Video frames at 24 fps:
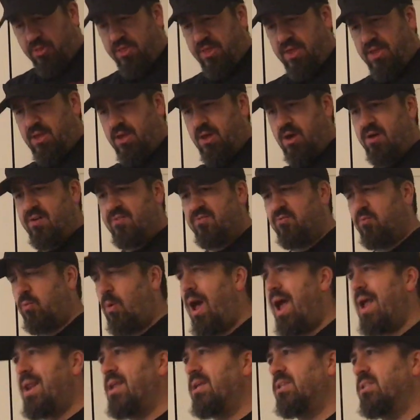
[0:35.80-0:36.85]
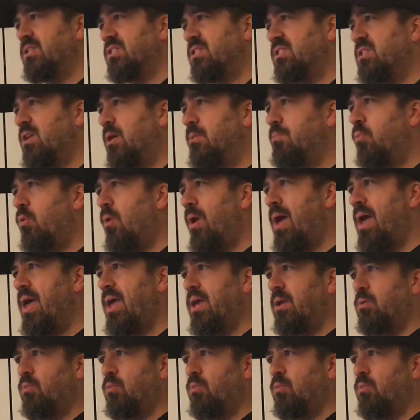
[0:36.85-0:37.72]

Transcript: Think of riding the subway,